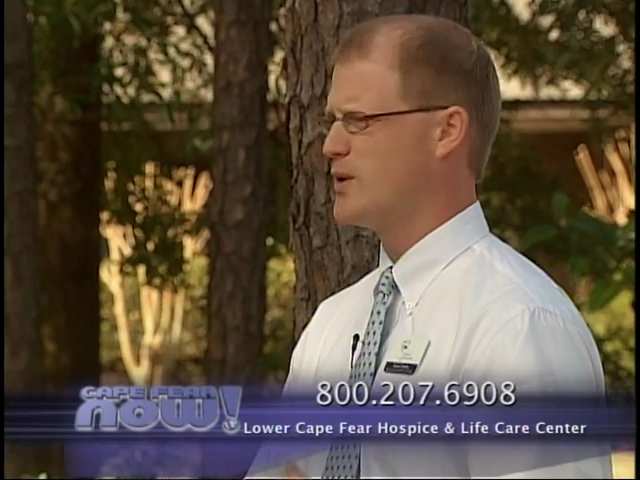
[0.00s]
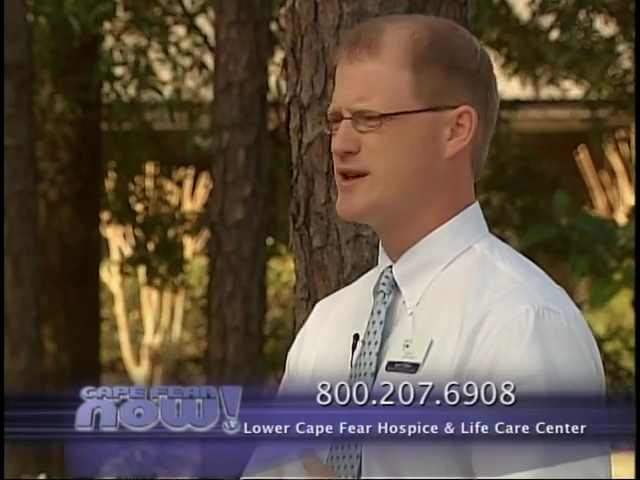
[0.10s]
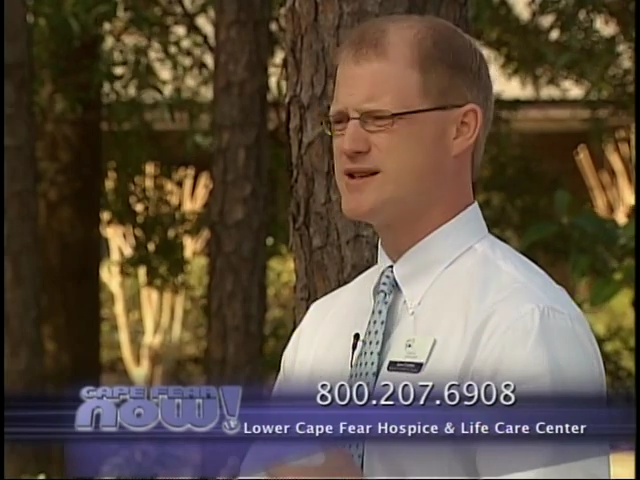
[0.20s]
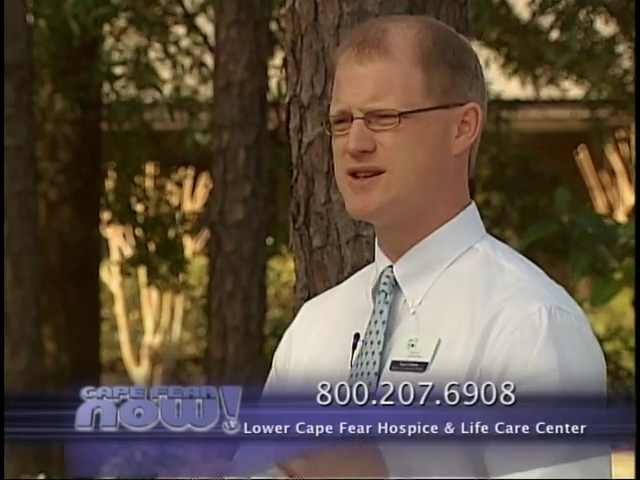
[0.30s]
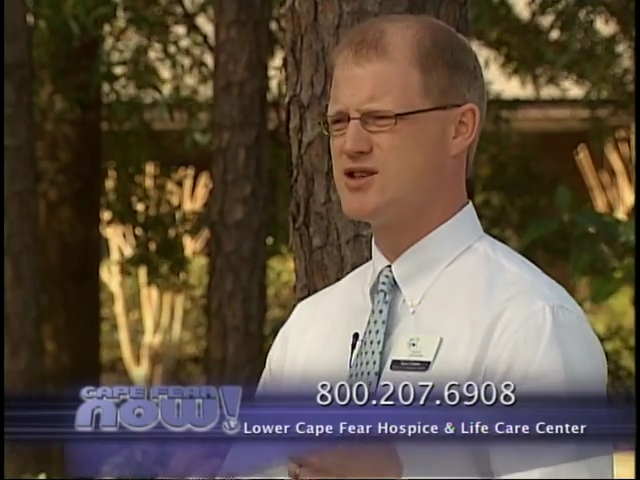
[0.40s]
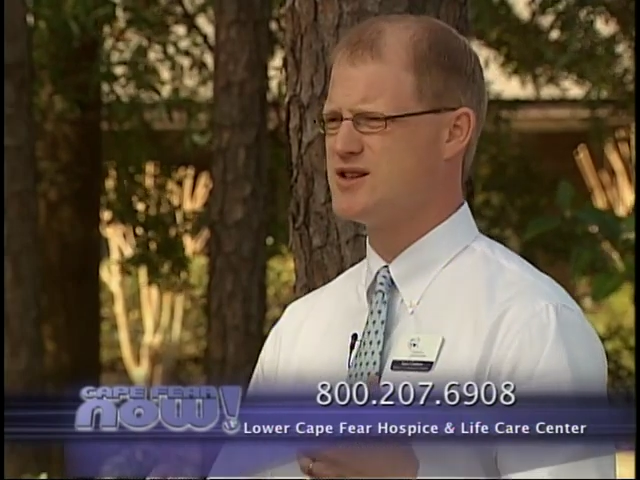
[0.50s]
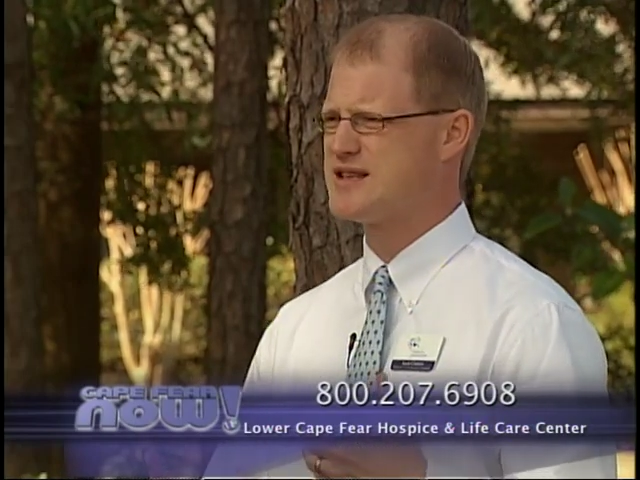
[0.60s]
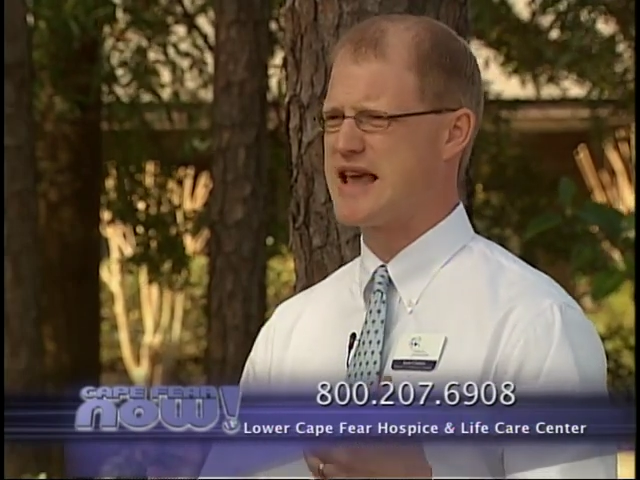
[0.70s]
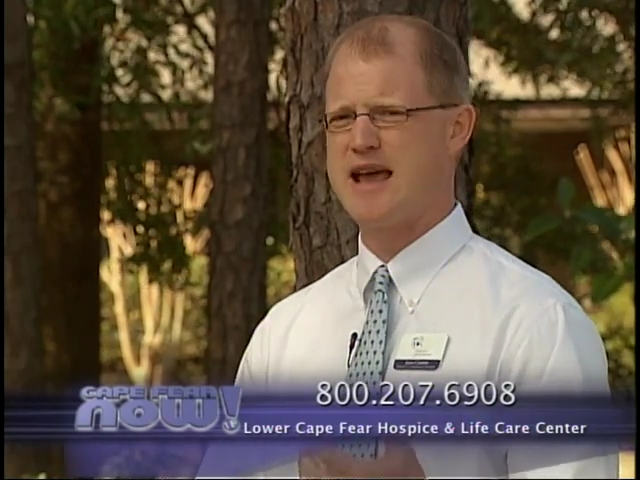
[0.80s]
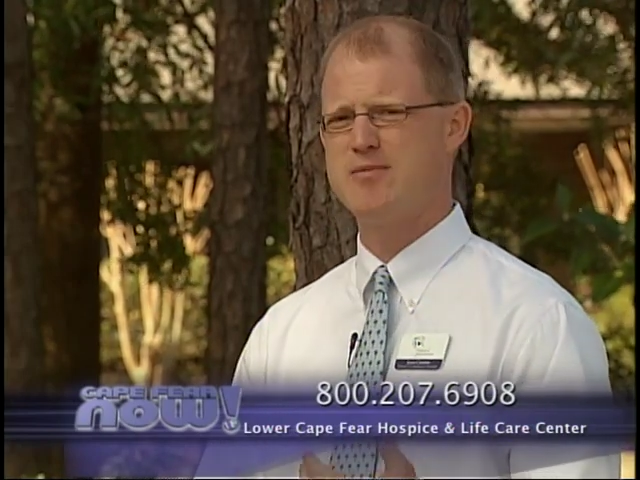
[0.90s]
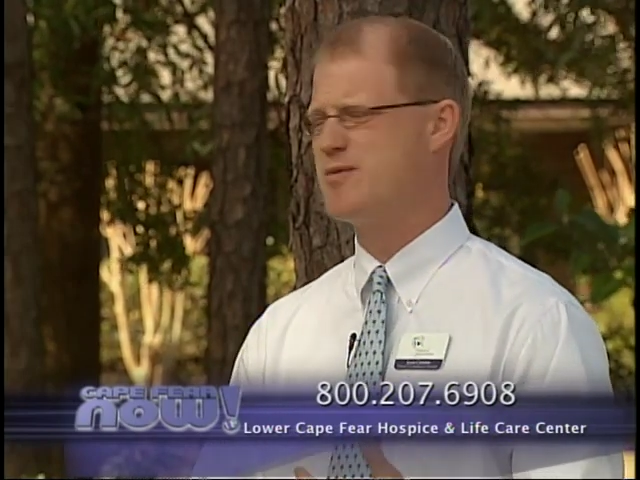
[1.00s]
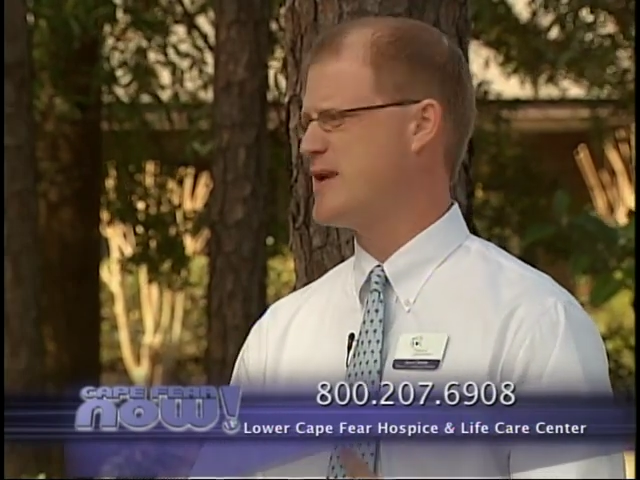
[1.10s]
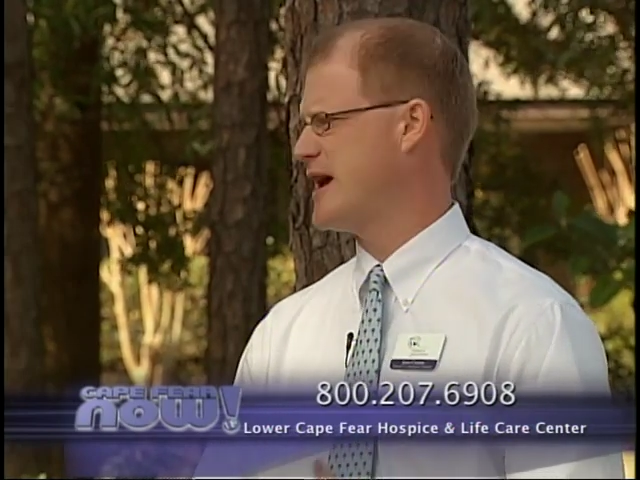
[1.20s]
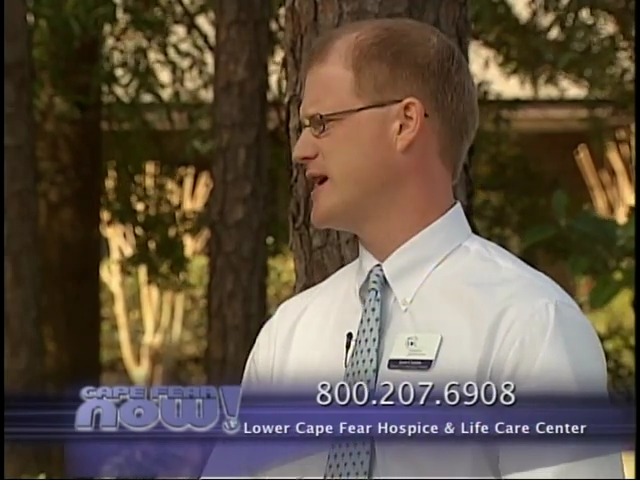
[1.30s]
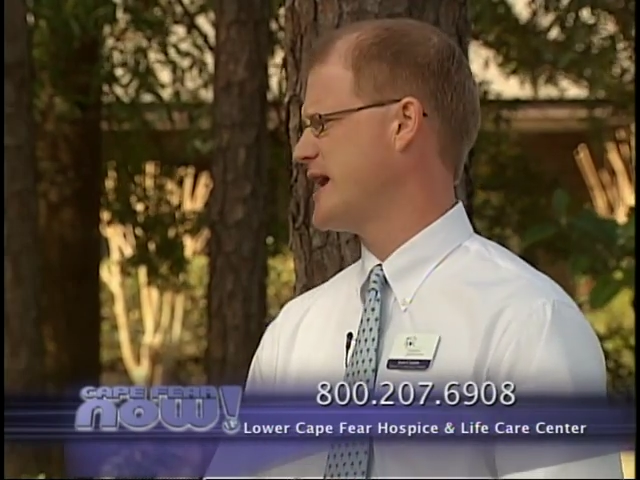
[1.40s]
what decisions can be
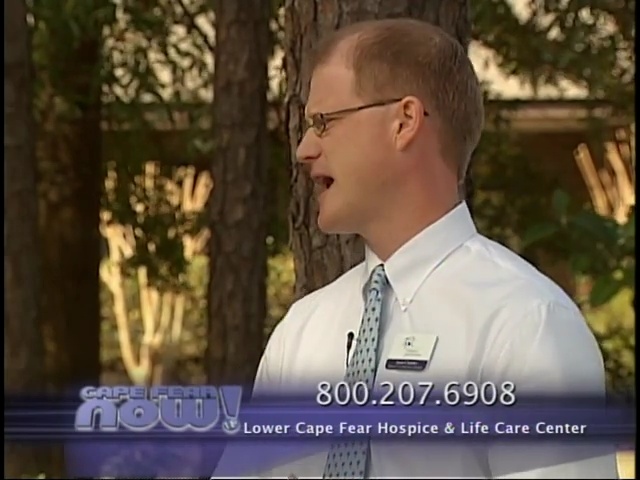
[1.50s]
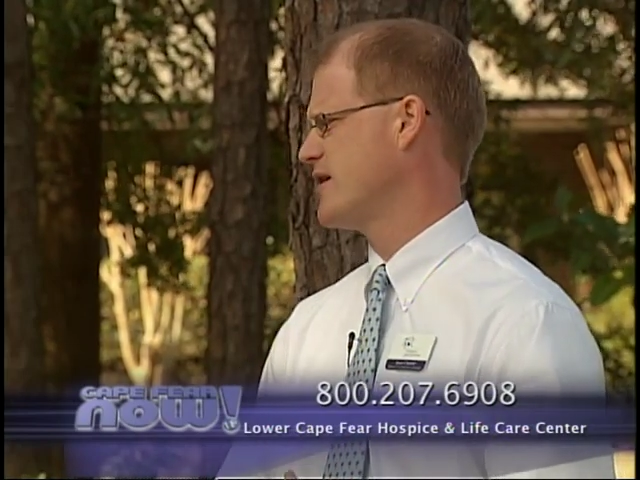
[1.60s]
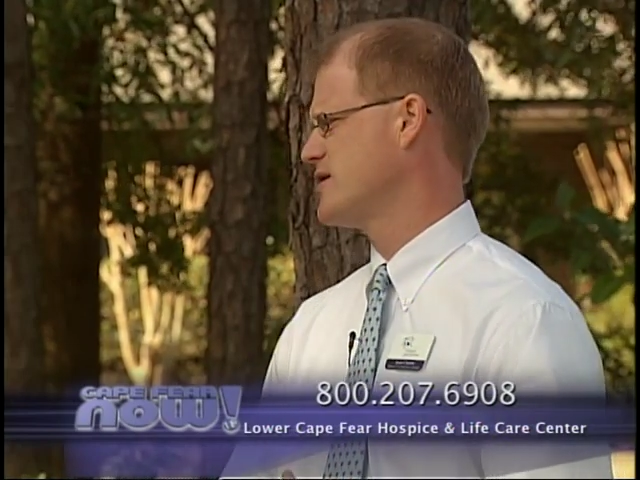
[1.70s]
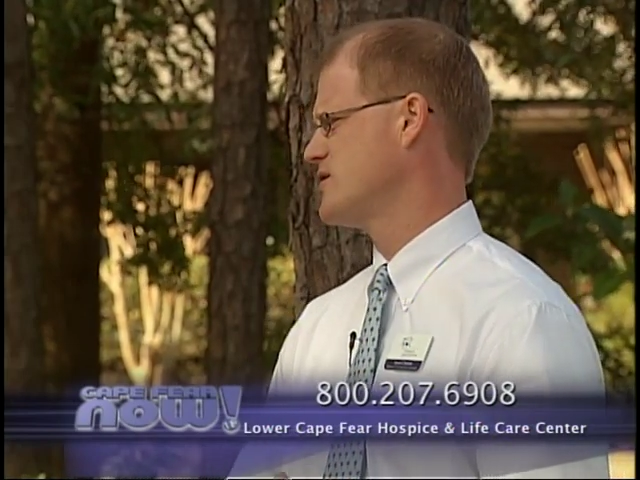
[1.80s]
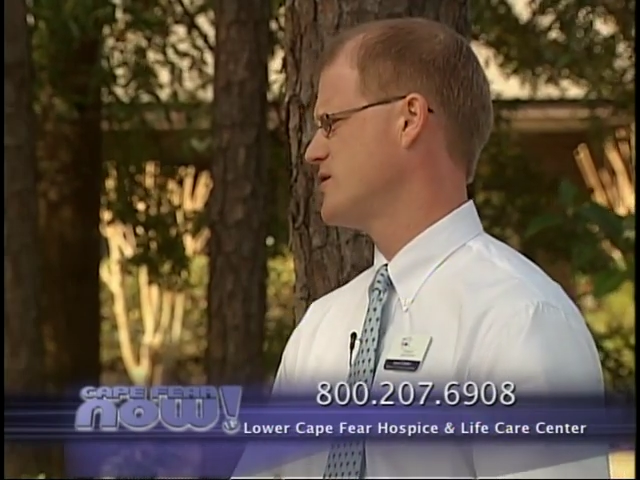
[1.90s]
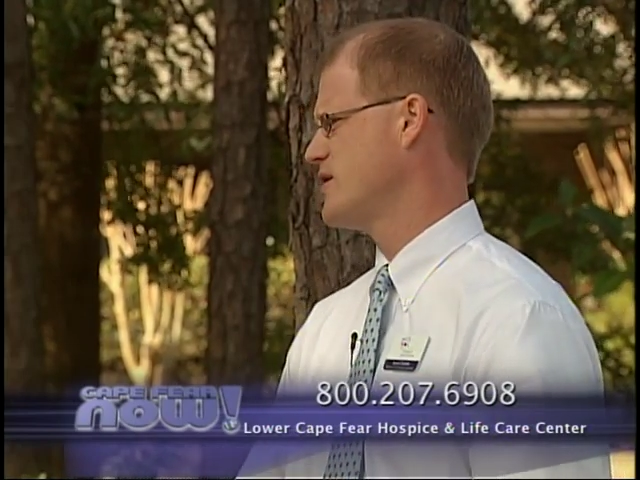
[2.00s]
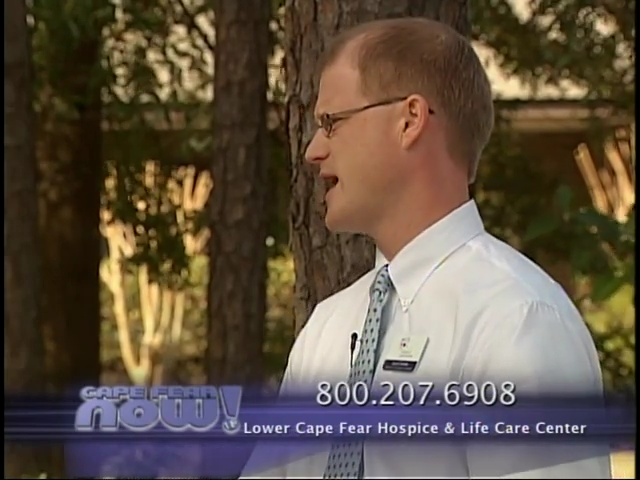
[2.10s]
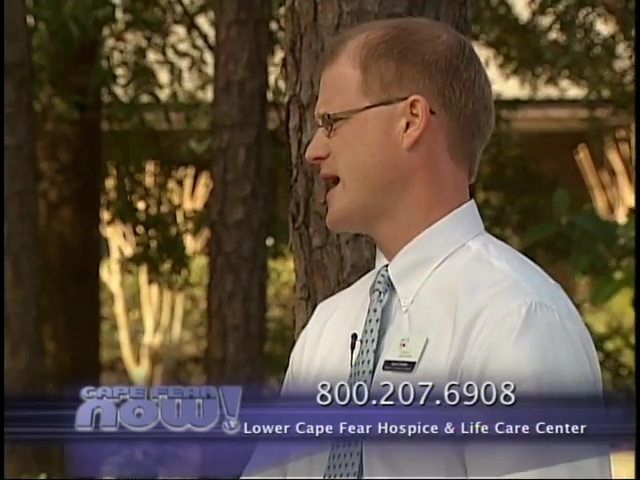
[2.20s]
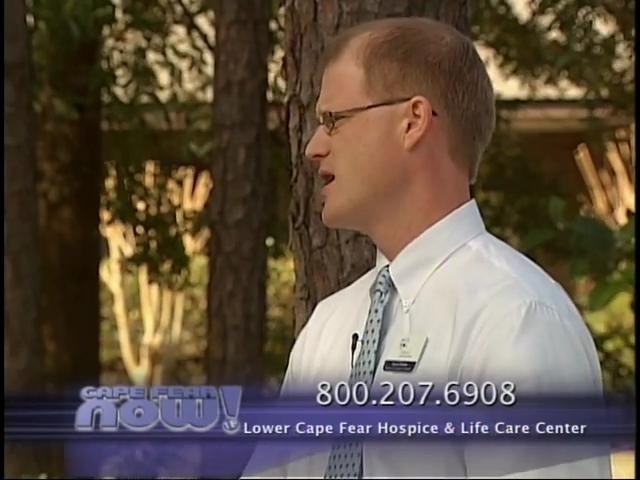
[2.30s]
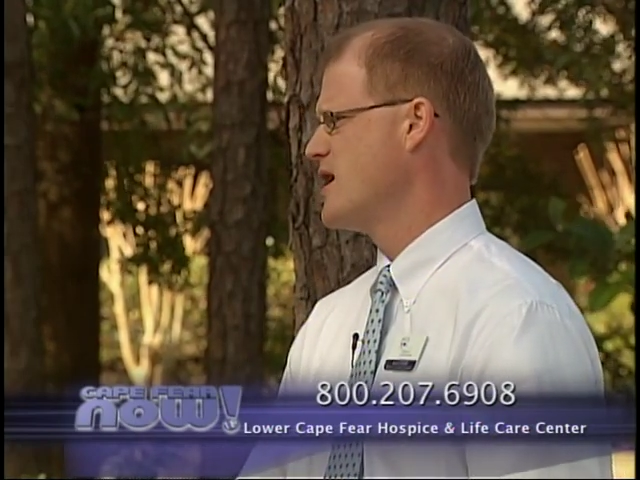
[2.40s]
made and how to do that,